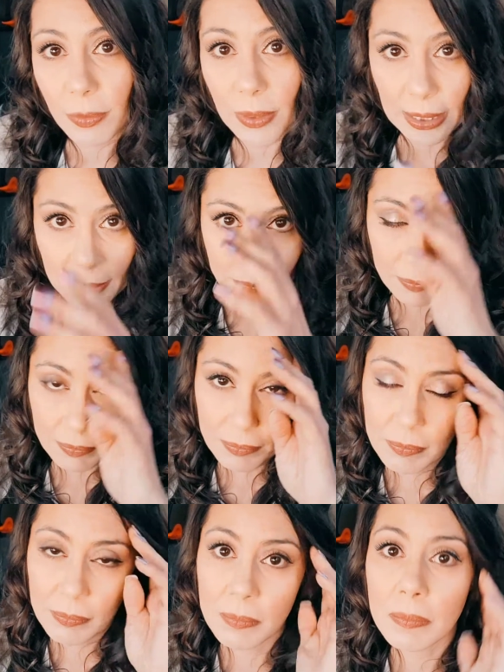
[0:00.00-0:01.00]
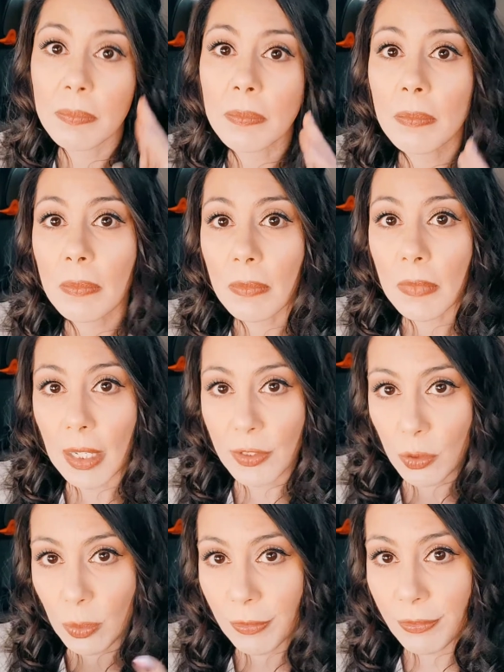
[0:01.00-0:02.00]
way, it's
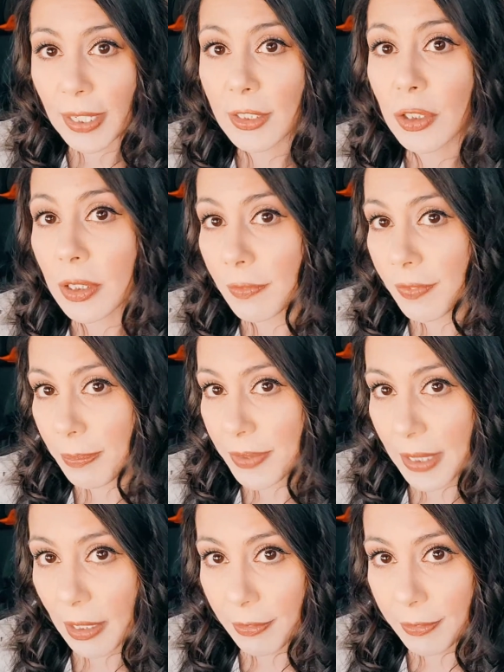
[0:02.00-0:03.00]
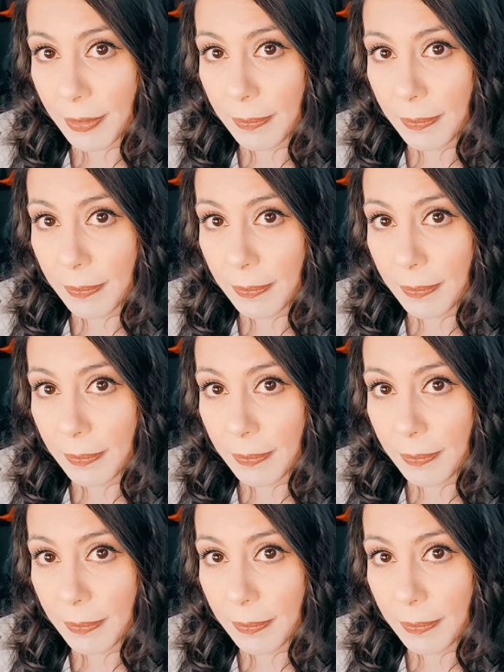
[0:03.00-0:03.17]
a reflection of themselves.